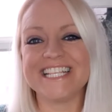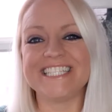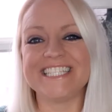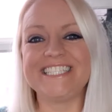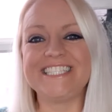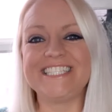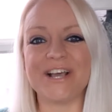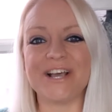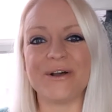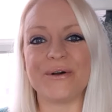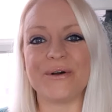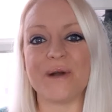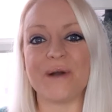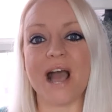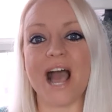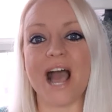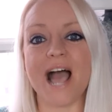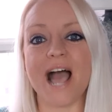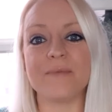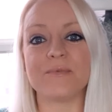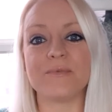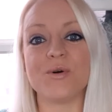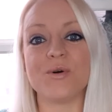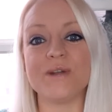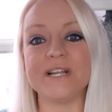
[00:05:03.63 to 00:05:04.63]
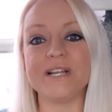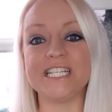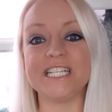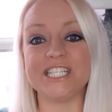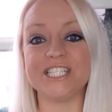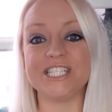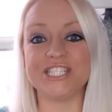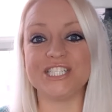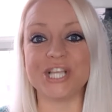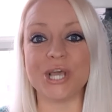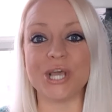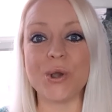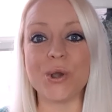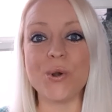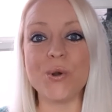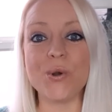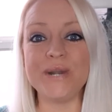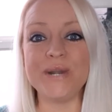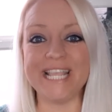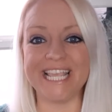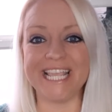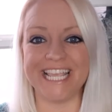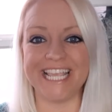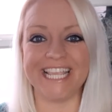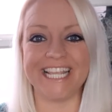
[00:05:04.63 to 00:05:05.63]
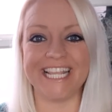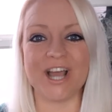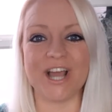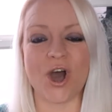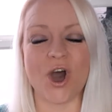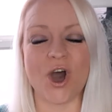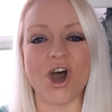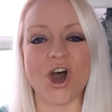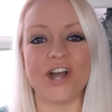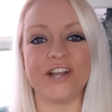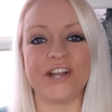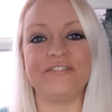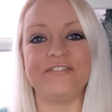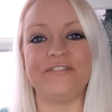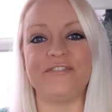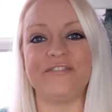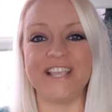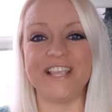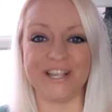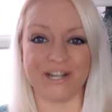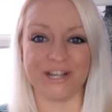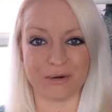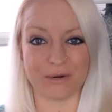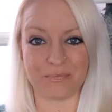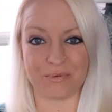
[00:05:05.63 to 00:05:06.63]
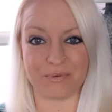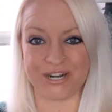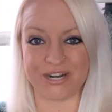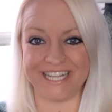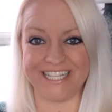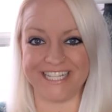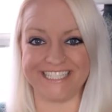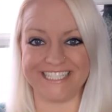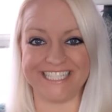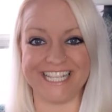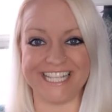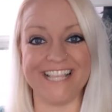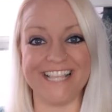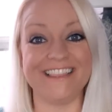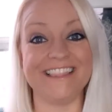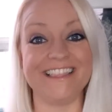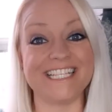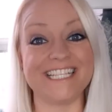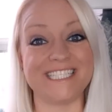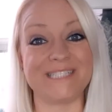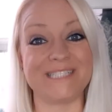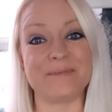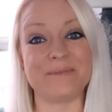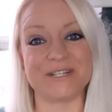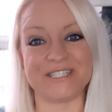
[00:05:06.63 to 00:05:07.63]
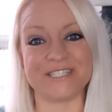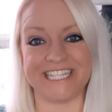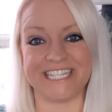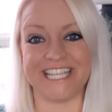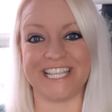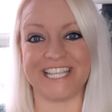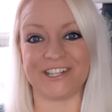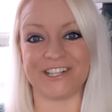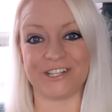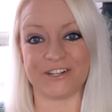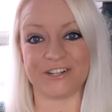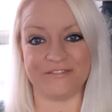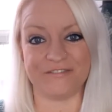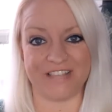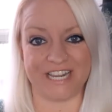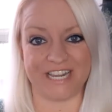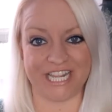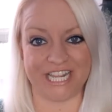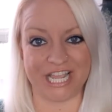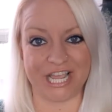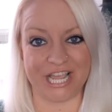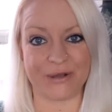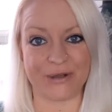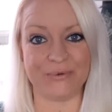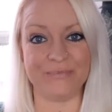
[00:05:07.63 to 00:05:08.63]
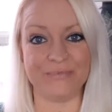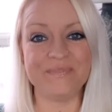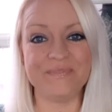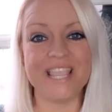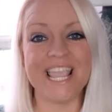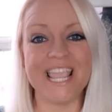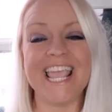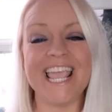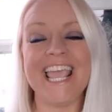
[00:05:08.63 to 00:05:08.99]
So I'm going to zone in on fingerprints in this particular video.